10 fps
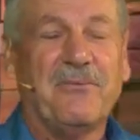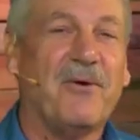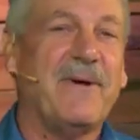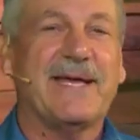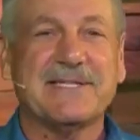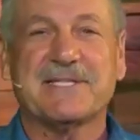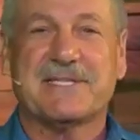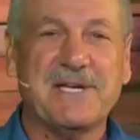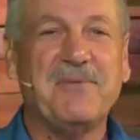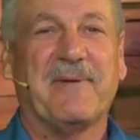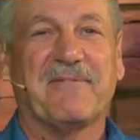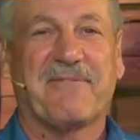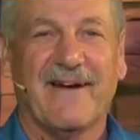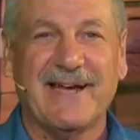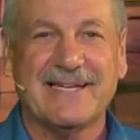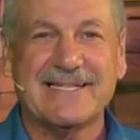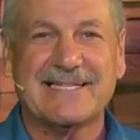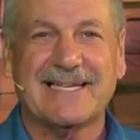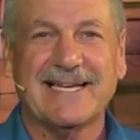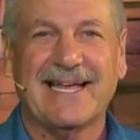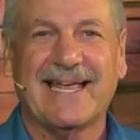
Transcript: Well, we can still be friends.